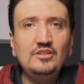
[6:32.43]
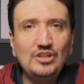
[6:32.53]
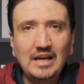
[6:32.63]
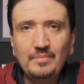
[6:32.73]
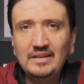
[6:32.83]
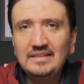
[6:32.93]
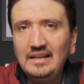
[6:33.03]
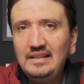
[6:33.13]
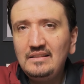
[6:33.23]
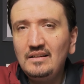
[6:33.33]
sharpness
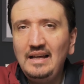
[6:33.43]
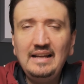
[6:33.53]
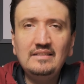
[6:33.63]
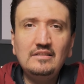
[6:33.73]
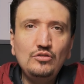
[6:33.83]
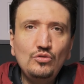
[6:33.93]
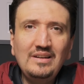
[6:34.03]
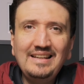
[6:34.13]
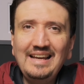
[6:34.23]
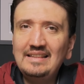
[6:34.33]
a little and
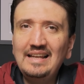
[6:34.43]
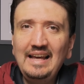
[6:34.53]
you'll get